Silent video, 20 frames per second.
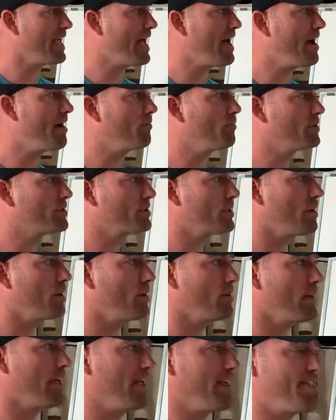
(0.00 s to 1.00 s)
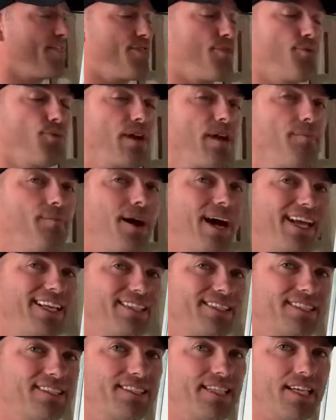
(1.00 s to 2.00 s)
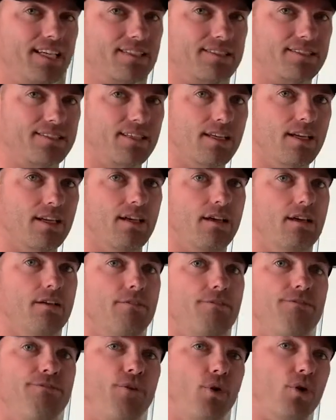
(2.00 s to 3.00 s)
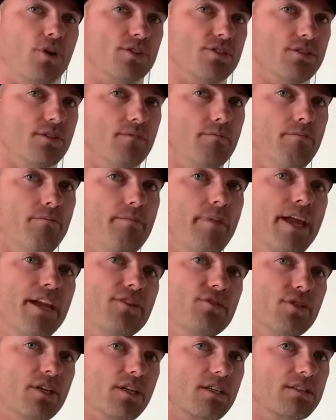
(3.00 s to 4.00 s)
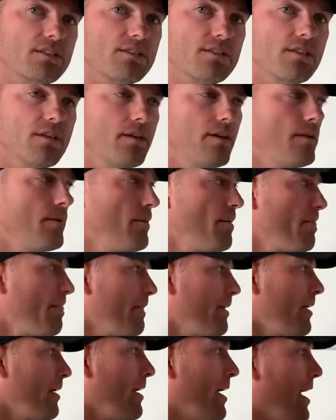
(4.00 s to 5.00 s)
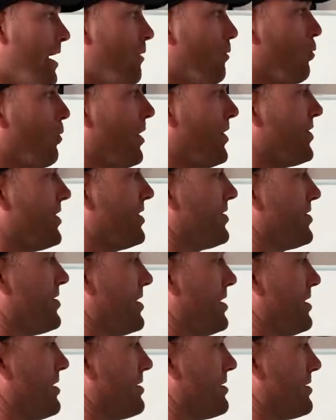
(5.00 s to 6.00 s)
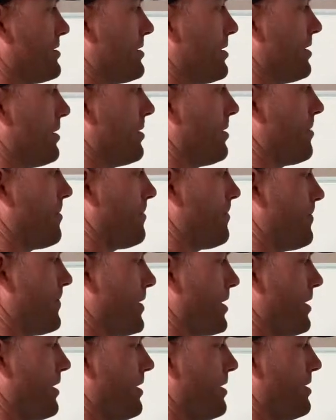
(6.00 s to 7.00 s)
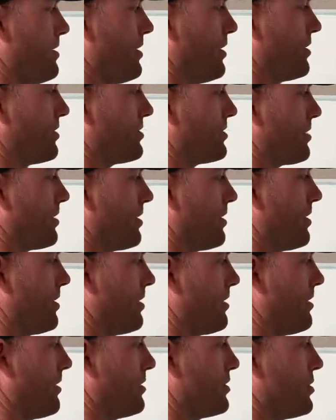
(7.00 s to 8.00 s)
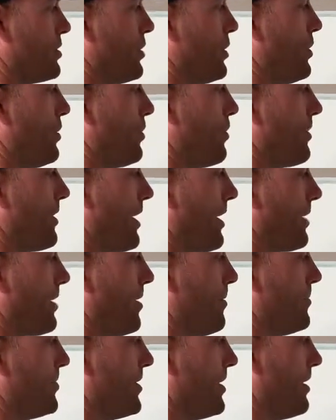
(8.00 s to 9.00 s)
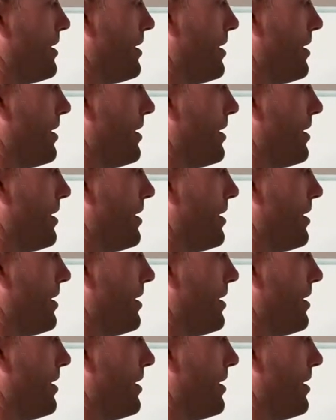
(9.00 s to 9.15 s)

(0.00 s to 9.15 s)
have what's called a 3x6 force matrix. And what this is there's you that comes in